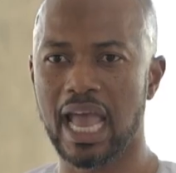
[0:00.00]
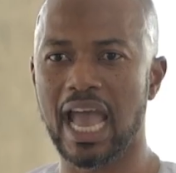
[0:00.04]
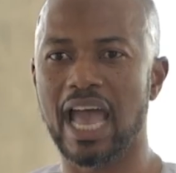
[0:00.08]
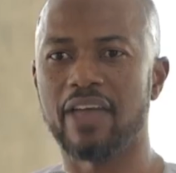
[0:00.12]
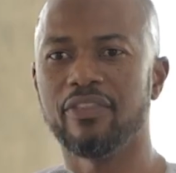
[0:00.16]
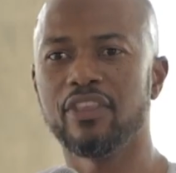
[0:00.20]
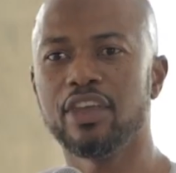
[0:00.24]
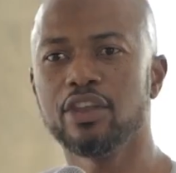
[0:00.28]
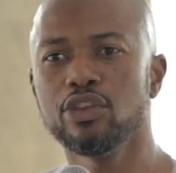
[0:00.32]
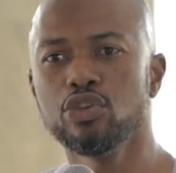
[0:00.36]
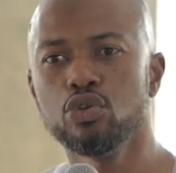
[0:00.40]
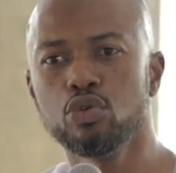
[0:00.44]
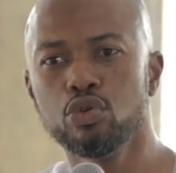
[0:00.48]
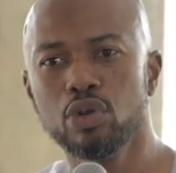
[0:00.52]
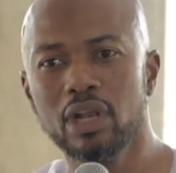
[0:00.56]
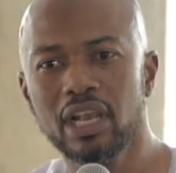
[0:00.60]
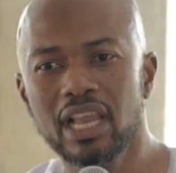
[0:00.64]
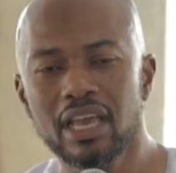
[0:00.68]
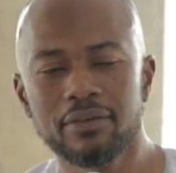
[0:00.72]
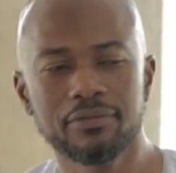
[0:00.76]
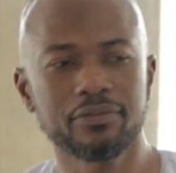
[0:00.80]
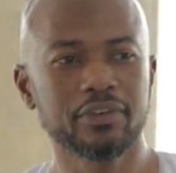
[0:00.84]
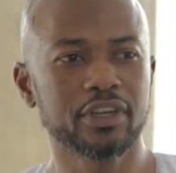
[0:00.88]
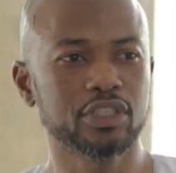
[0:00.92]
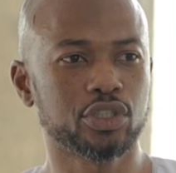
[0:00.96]
And then you
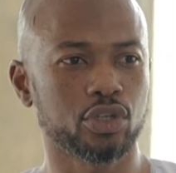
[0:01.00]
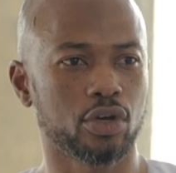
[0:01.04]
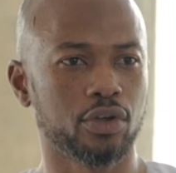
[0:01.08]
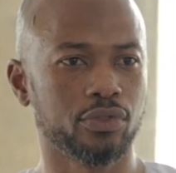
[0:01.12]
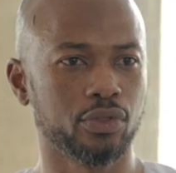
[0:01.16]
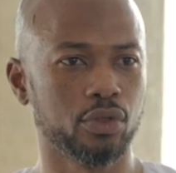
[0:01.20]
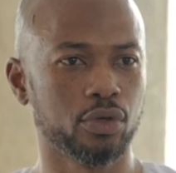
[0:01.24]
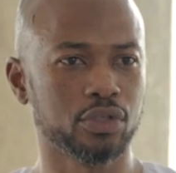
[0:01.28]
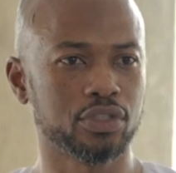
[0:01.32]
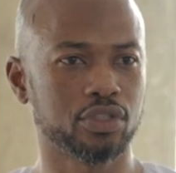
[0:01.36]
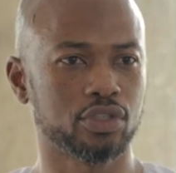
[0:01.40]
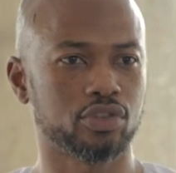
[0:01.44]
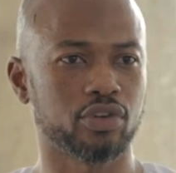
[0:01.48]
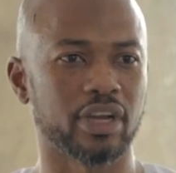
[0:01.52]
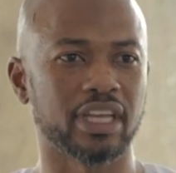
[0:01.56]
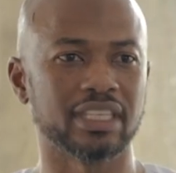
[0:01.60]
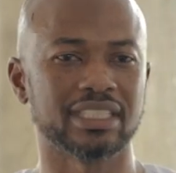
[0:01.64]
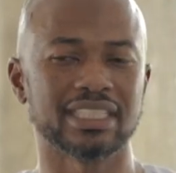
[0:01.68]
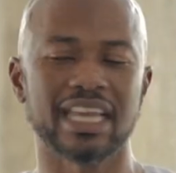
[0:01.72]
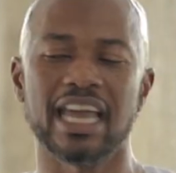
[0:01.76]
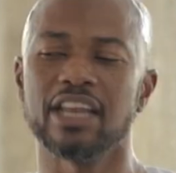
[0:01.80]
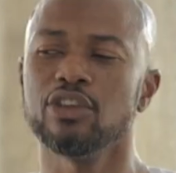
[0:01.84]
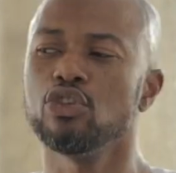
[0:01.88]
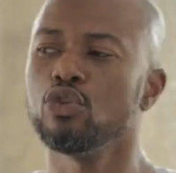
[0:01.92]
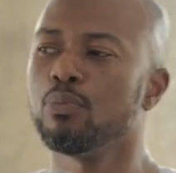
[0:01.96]
leverage on those
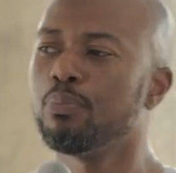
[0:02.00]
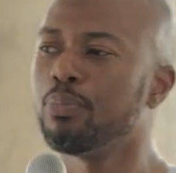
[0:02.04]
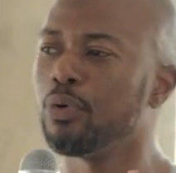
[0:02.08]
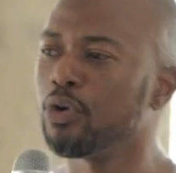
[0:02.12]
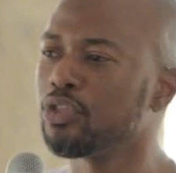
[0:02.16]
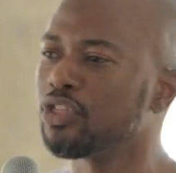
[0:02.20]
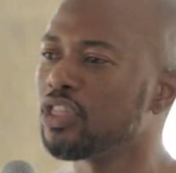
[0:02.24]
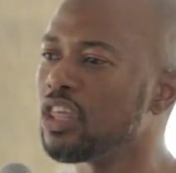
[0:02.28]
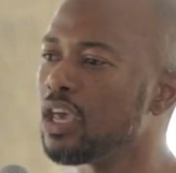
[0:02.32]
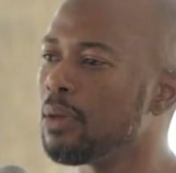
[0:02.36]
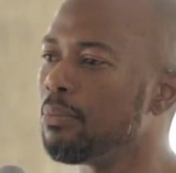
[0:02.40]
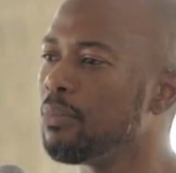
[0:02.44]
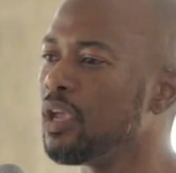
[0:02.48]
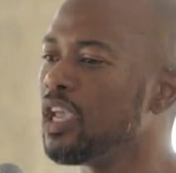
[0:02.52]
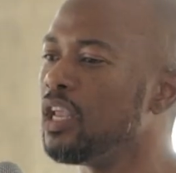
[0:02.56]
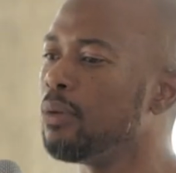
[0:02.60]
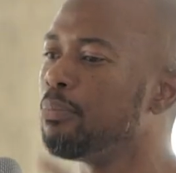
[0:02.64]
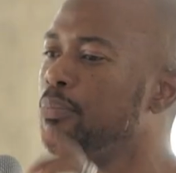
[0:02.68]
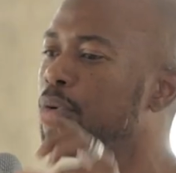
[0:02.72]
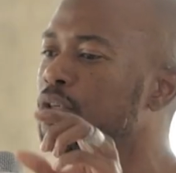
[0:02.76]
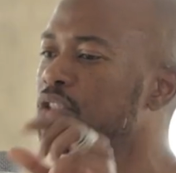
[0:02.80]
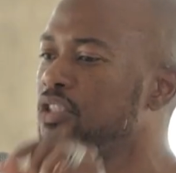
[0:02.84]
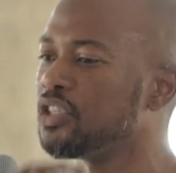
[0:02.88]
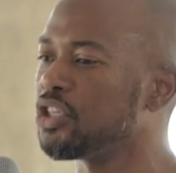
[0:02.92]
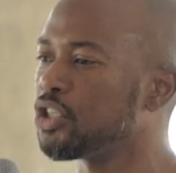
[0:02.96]
strengths and you put them
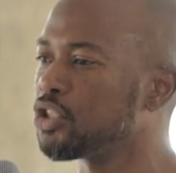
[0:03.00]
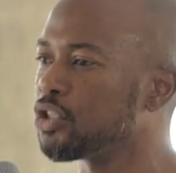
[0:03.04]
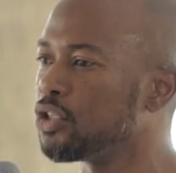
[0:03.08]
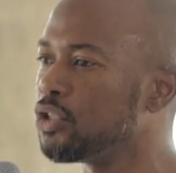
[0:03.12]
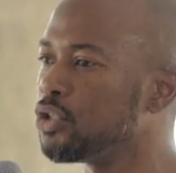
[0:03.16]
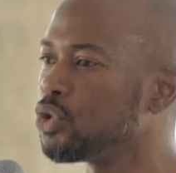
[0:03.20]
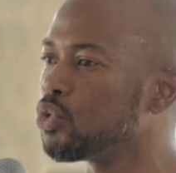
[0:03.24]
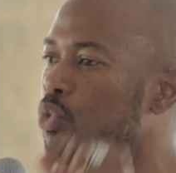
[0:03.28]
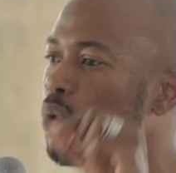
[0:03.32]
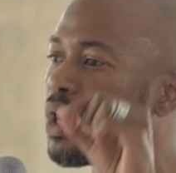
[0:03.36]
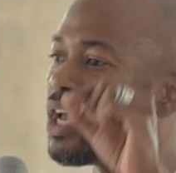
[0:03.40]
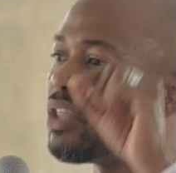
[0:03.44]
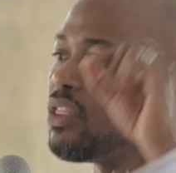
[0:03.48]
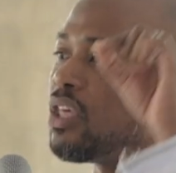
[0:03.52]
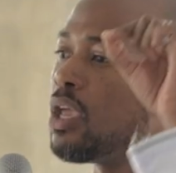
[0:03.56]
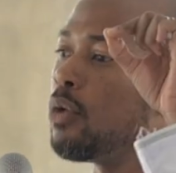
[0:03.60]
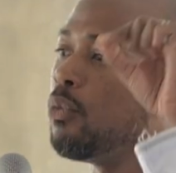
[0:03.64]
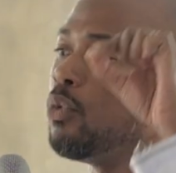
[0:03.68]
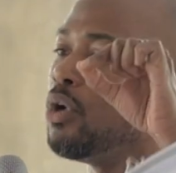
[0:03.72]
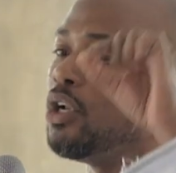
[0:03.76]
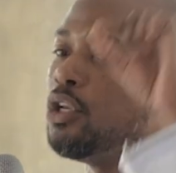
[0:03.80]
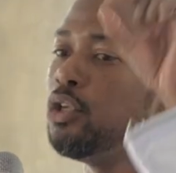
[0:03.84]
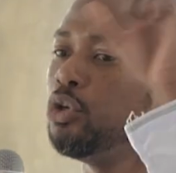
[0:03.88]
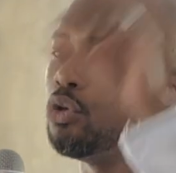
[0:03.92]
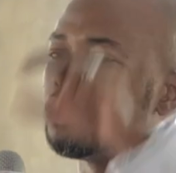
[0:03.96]
in positions where they
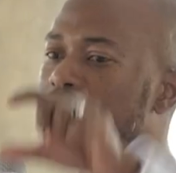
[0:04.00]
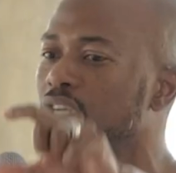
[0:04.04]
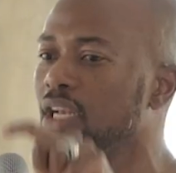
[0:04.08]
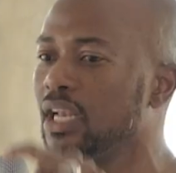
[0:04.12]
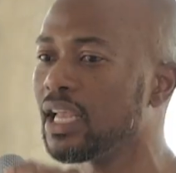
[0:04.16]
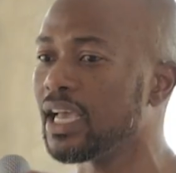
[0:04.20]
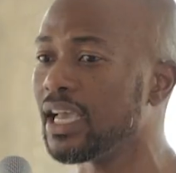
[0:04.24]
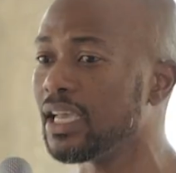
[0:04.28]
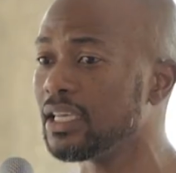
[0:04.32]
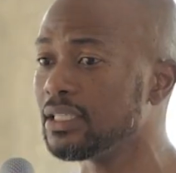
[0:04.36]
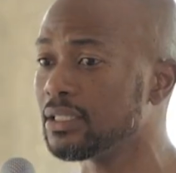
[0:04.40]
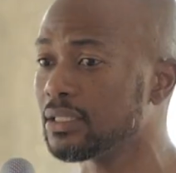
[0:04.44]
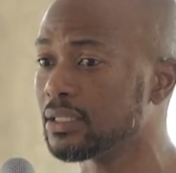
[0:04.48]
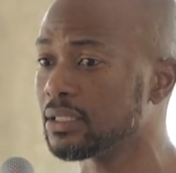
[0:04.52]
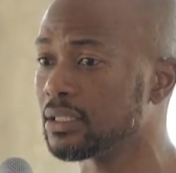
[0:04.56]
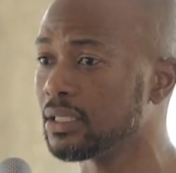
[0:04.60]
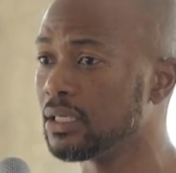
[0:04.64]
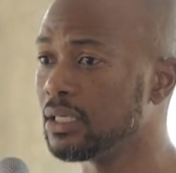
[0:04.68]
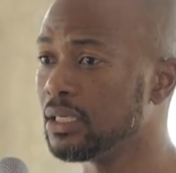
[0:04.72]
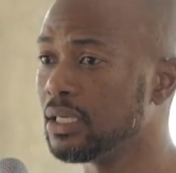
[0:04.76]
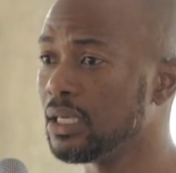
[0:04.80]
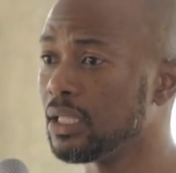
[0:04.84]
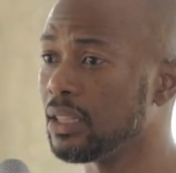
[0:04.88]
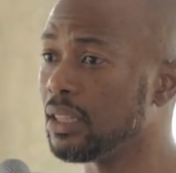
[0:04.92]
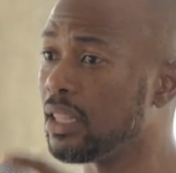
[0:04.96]
will utilize
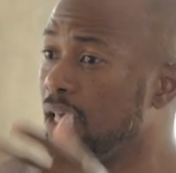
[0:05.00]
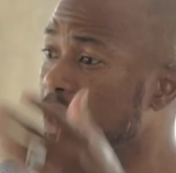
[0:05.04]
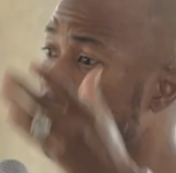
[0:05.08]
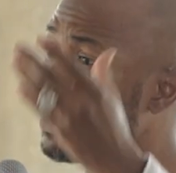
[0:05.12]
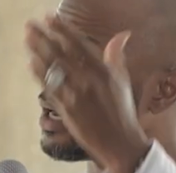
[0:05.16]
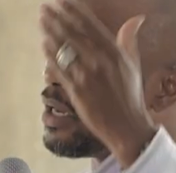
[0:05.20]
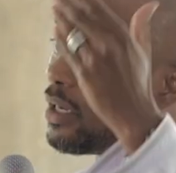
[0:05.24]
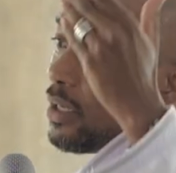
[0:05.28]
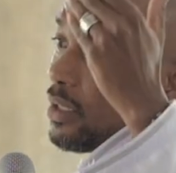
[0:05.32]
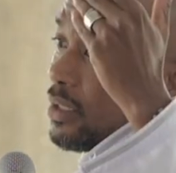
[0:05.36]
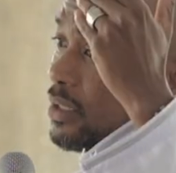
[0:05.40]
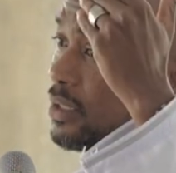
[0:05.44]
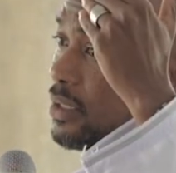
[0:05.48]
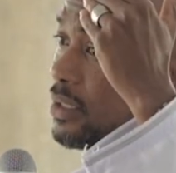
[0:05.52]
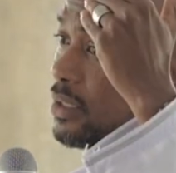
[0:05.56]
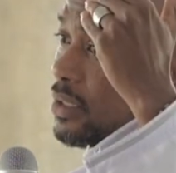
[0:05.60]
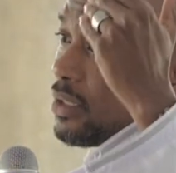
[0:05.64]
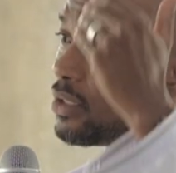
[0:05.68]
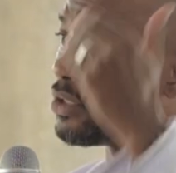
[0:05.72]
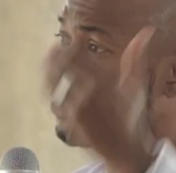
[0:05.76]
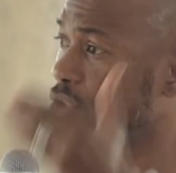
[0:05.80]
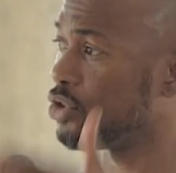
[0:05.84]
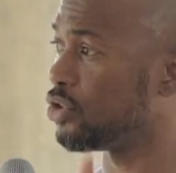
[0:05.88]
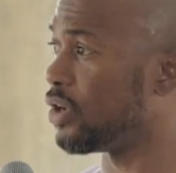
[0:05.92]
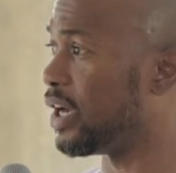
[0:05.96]
their
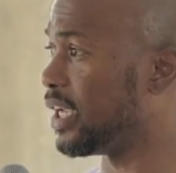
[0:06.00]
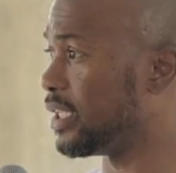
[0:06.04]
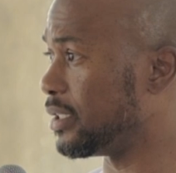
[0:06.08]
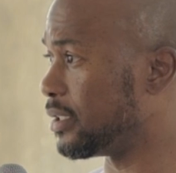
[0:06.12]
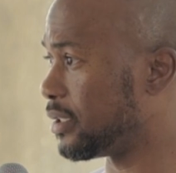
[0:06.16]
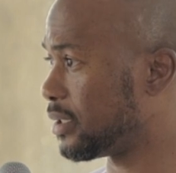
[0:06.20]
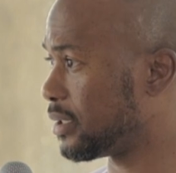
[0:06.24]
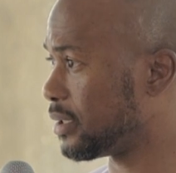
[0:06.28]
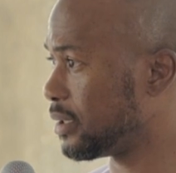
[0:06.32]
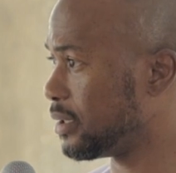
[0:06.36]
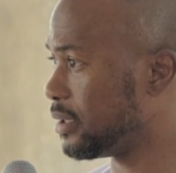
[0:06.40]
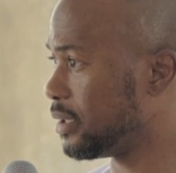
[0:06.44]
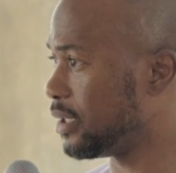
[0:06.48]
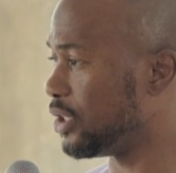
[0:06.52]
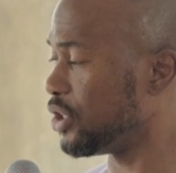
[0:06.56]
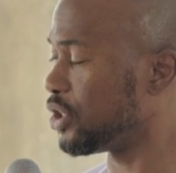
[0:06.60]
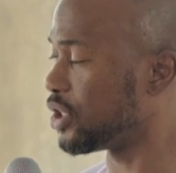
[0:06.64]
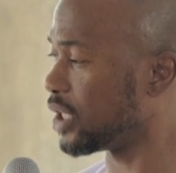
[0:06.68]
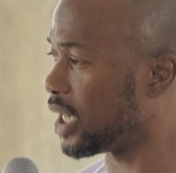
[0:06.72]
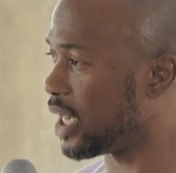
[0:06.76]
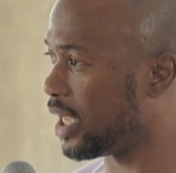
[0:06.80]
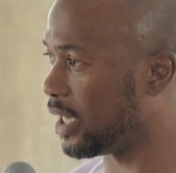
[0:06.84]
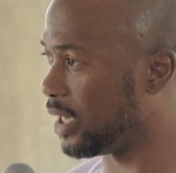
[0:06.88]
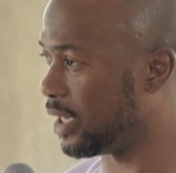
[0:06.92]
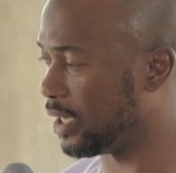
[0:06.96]
strengths,
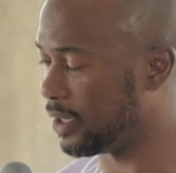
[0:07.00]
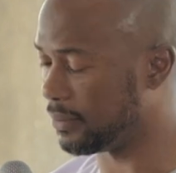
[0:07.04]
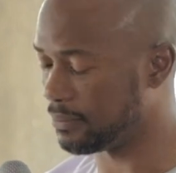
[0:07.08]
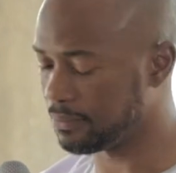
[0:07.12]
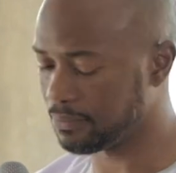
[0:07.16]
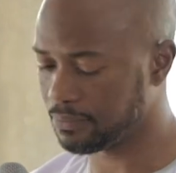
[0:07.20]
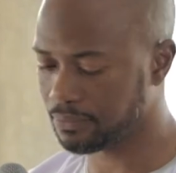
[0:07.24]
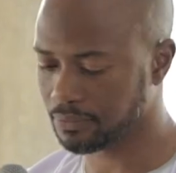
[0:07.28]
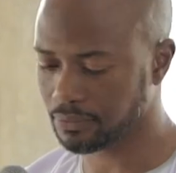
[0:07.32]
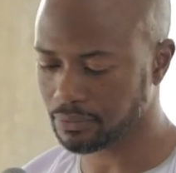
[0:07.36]
inshallah.